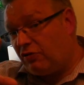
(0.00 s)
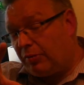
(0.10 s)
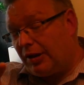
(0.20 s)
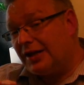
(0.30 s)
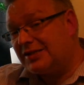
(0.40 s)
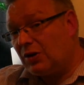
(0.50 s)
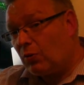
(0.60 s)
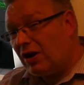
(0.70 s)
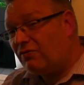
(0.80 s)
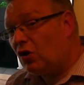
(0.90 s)
you've placed it,
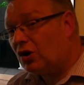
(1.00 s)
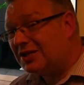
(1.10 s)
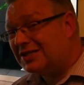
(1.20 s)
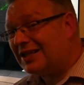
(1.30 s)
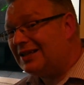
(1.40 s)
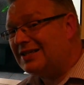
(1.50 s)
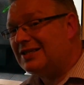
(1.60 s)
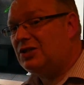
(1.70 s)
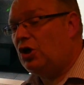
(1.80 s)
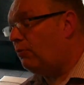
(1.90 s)
wherever you're going to sit and
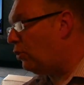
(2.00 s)
listen to your